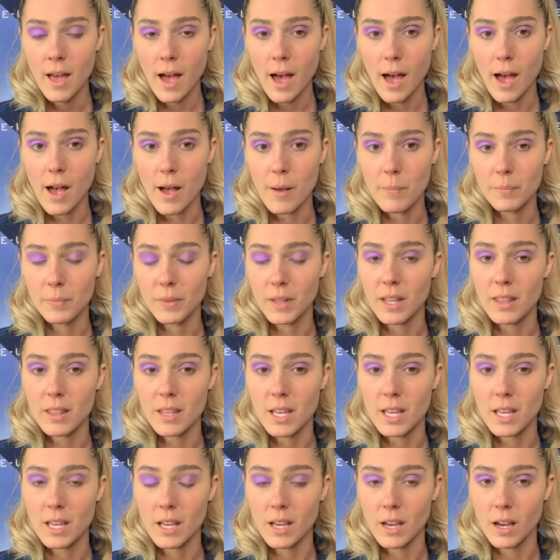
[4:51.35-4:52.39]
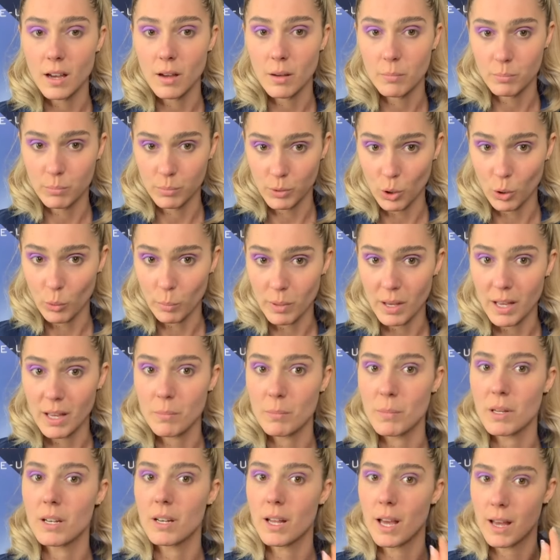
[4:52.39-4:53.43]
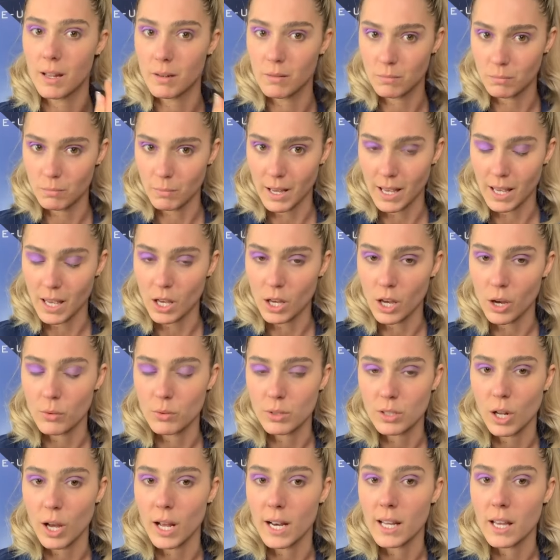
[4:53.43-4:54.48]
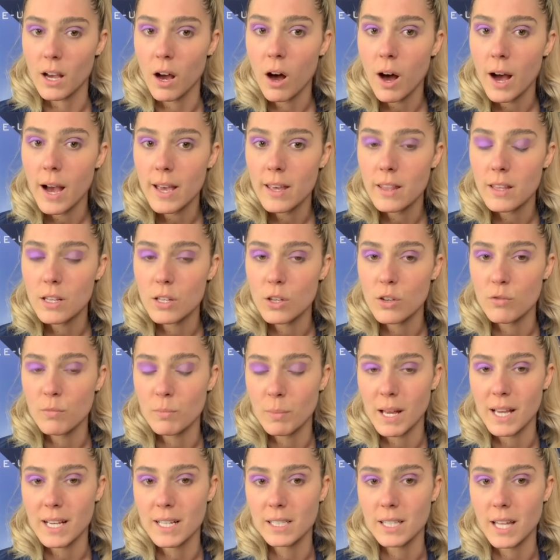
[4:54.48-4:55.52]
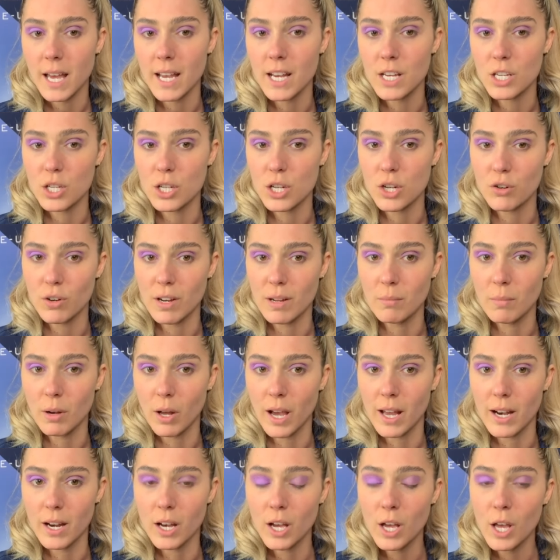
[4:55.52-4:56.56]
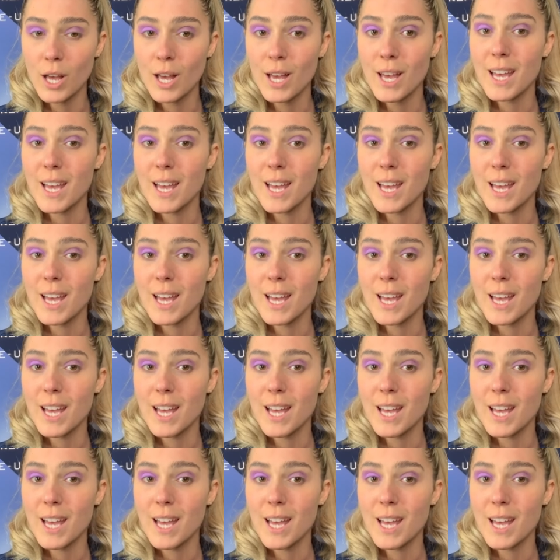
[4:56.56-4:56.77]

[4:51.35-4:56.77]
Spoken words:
the pure pigment and make it go slightly higher than you've placed the HD cream liner,